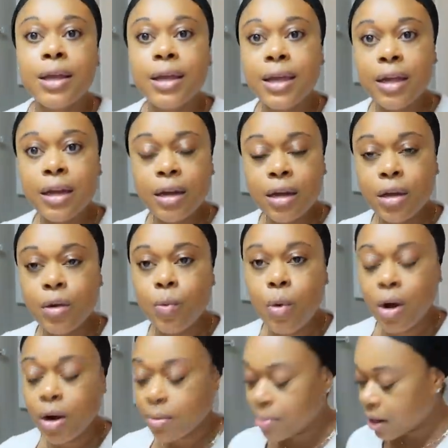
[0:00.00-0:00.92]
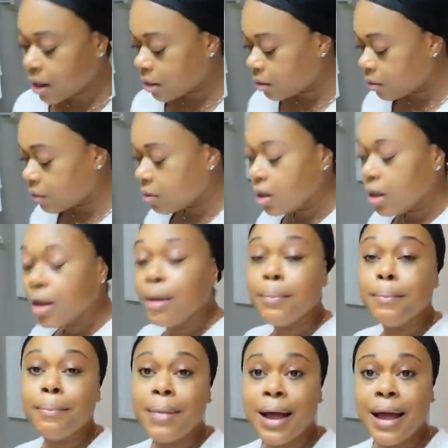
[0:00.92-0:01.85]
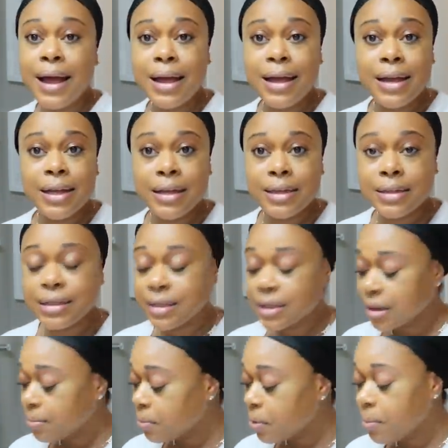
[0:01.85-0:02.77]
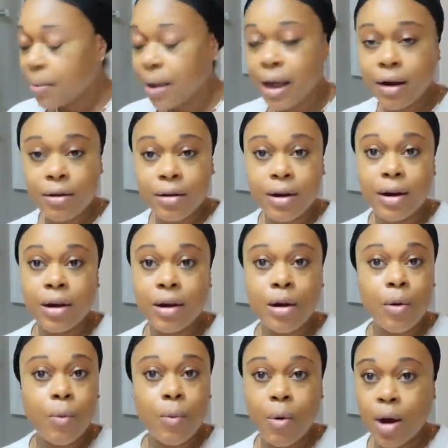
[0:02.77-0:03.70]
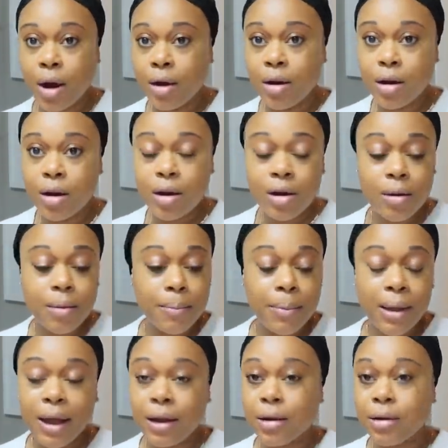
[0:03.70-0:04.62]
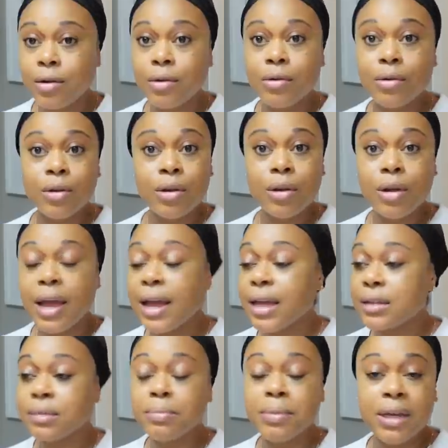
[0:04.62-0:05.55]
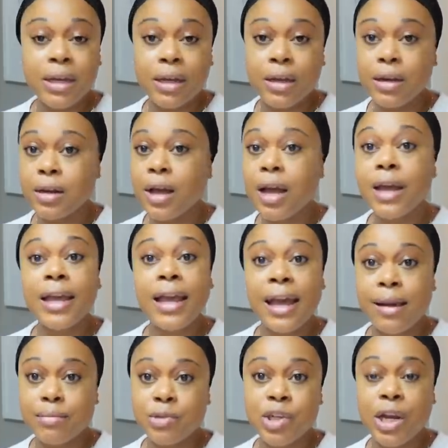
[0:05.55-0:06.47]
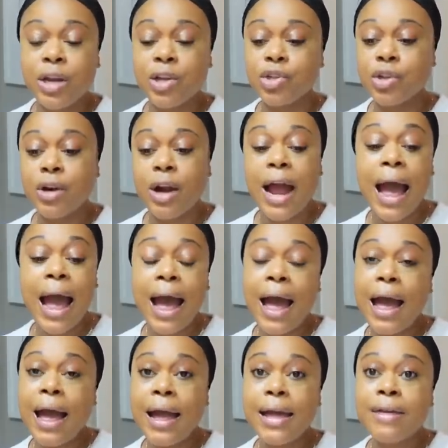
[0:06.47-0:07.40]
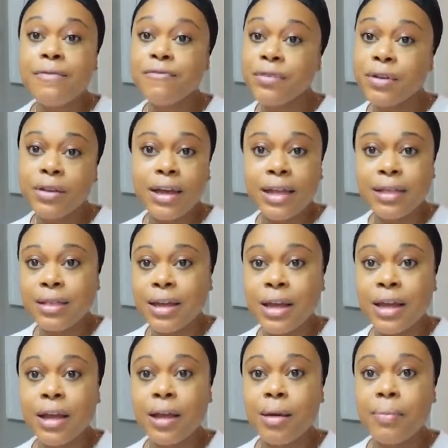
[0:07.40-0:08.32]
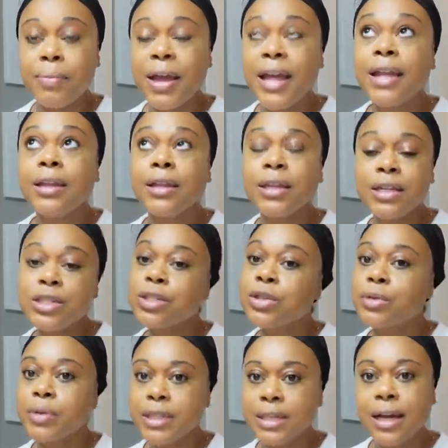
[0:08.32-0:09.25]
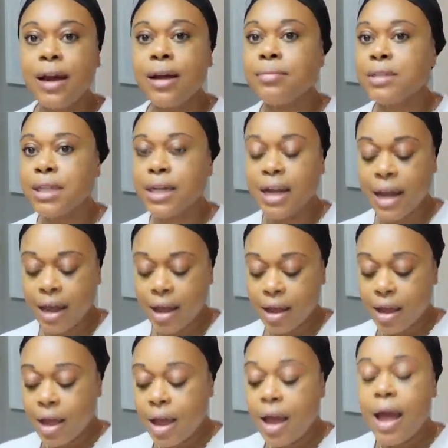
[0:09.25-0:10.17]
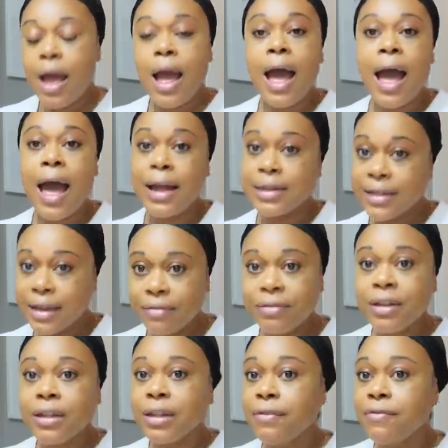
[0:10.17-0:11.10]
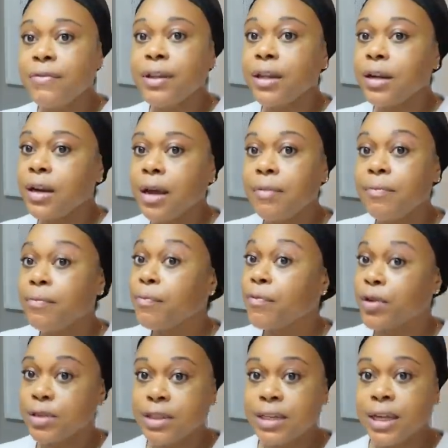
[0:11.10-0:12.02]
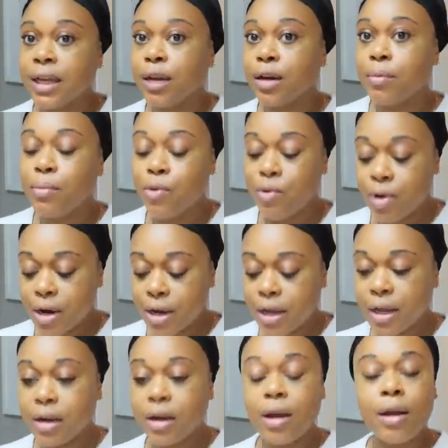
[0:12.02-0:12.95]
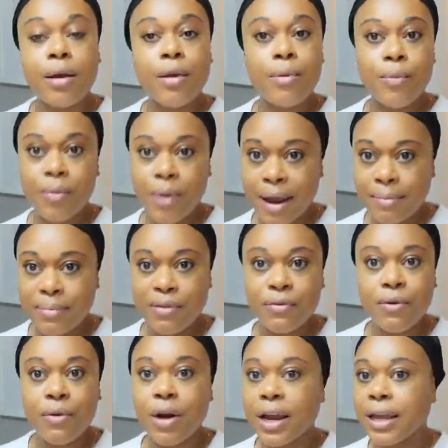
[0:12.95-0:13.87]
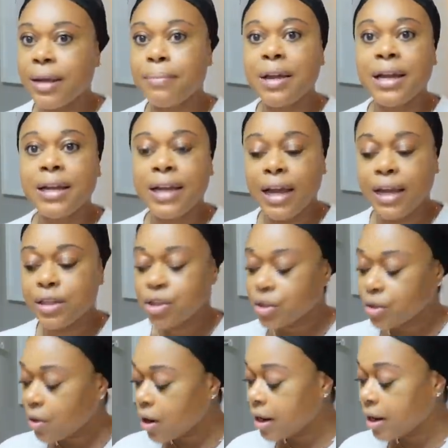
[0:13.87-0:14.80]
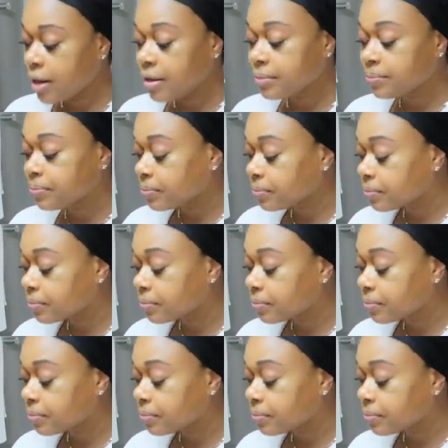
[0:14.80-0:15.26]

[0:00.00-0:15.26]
get a good water bottle. My Simple Modern water bottle has been a game changer. I fill that thing up at least three times a day. I definitely fill it up first thing in the morning, right before I get my day started.